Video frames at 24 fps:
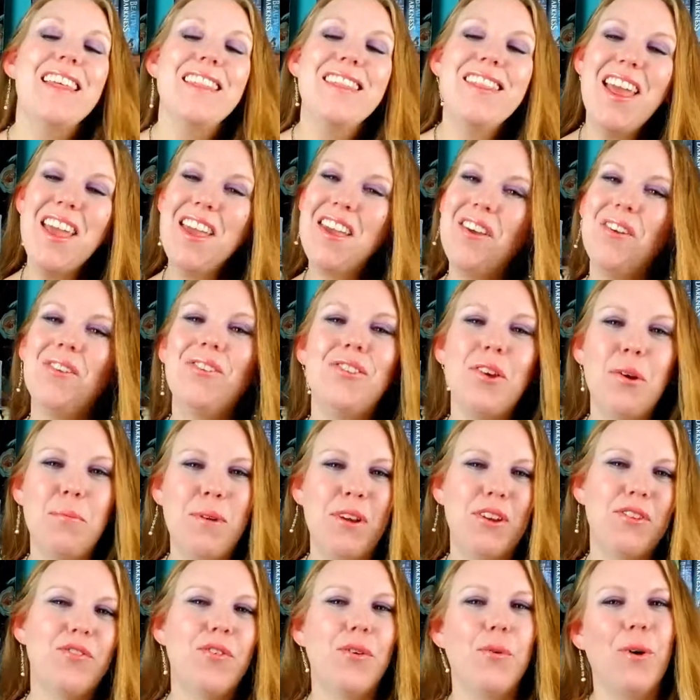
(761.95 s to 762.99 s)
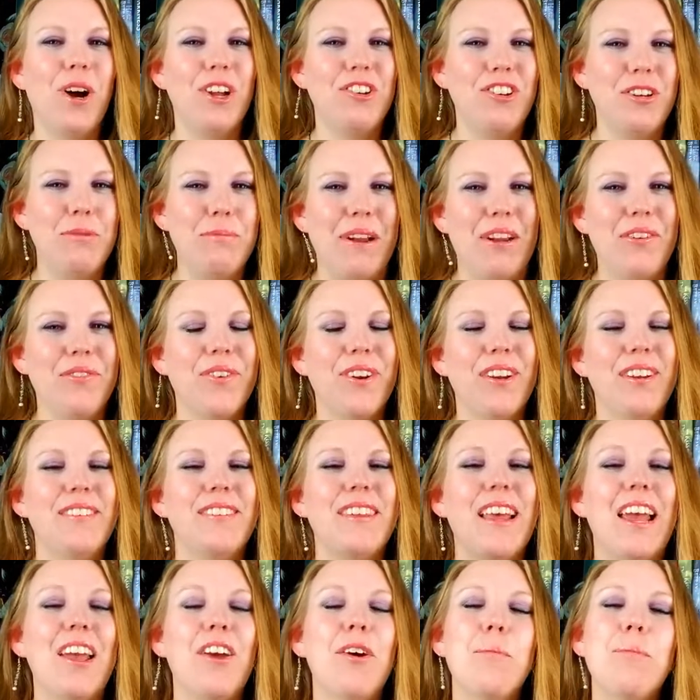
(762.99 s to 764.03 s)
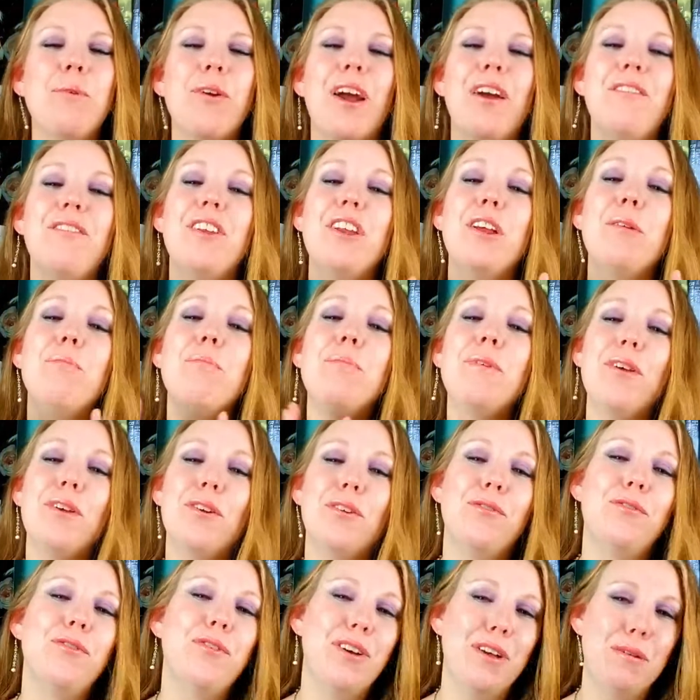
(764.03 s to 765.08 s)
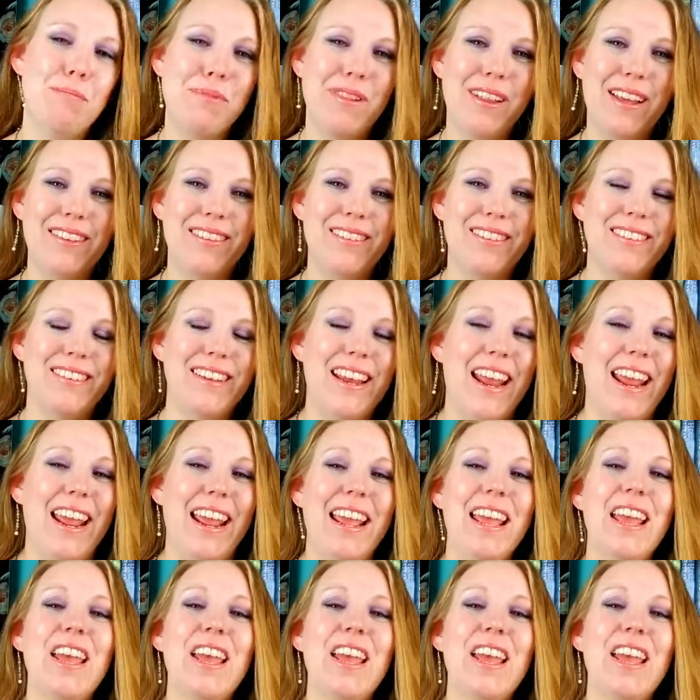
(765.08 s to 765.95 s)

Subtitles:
Thank you so much for watching, my friends. I hope you're having a beautiful and blessed day.